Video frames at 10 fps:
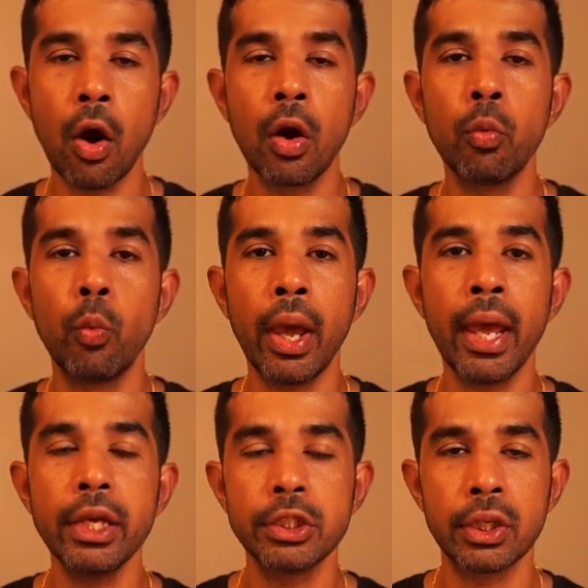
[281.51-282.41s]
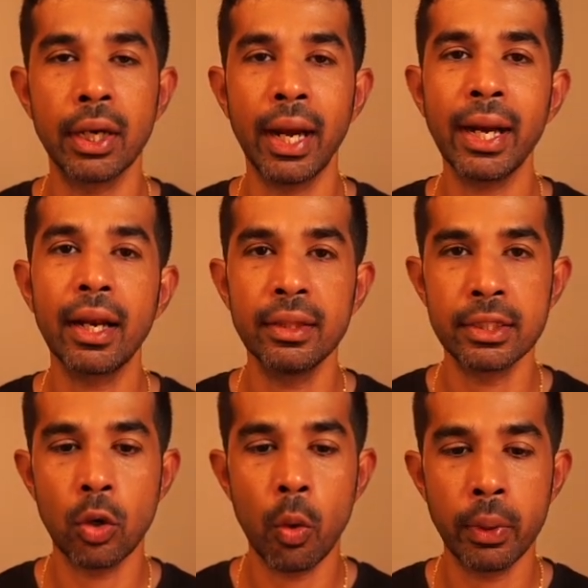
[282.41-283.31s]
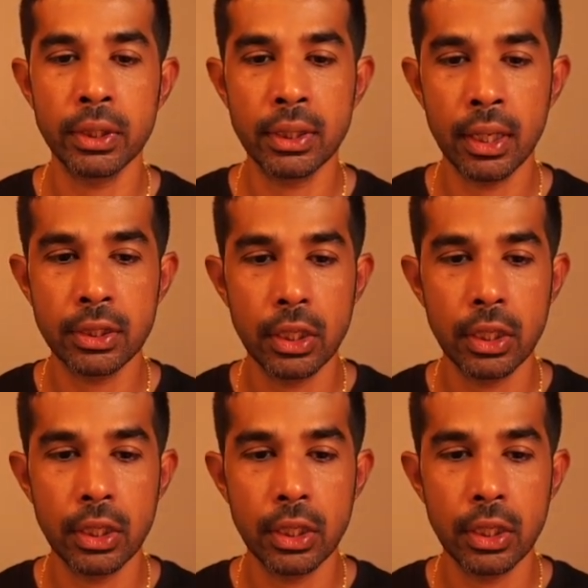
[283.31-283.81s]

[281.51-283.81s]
on where to connect this OpenSearch.